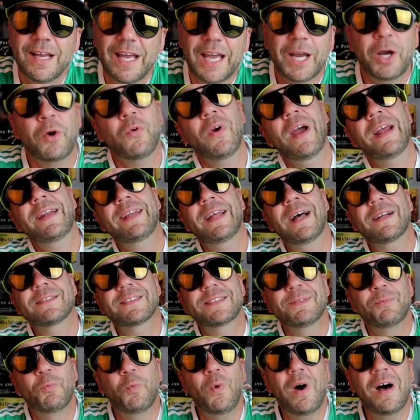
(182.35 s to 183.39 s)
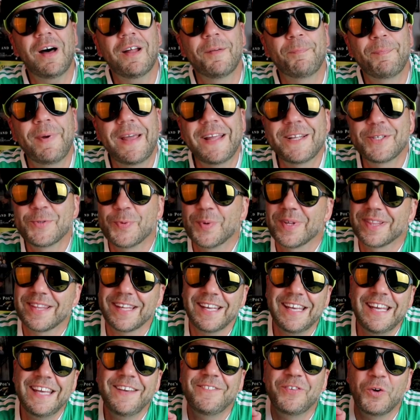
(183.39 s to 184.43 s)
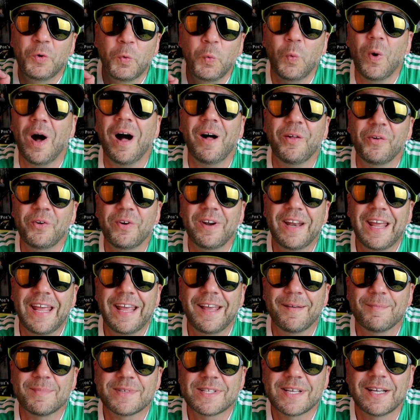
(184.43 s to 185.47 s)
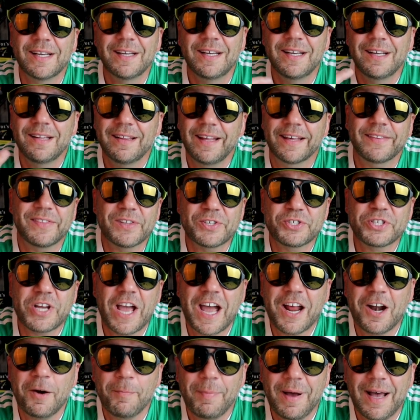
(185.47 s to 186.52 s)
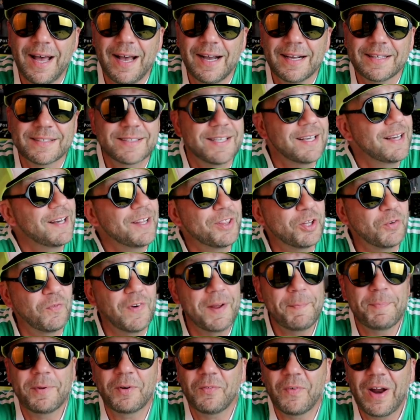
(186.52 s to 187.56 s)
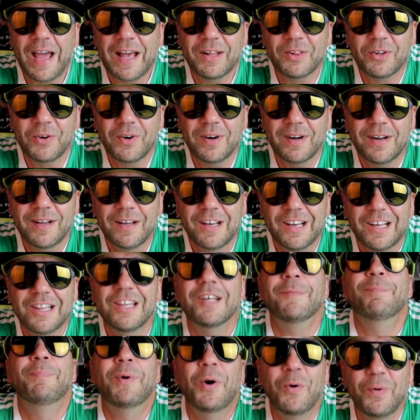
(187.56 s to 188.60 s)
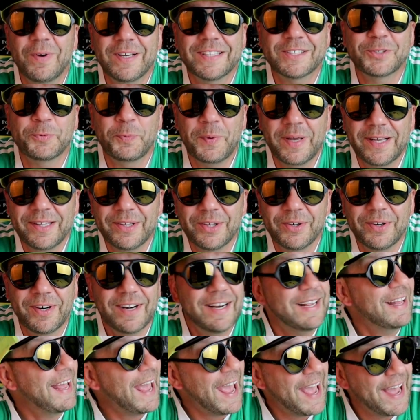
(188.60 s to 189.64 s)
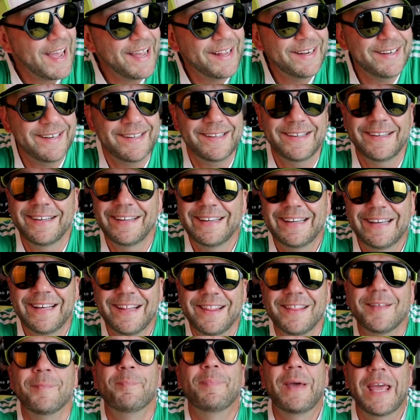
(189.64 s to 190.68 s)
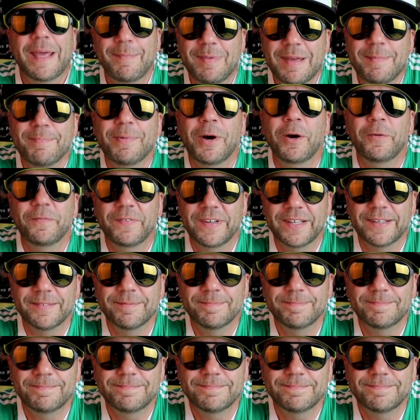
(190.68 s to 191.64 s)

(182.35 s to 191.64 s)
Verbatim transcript: and cranked out some wild baits with even wilder names like the Chatterbox, the Rippin' Rattler, the Bogus Wiggler, and the Baby Bowfin.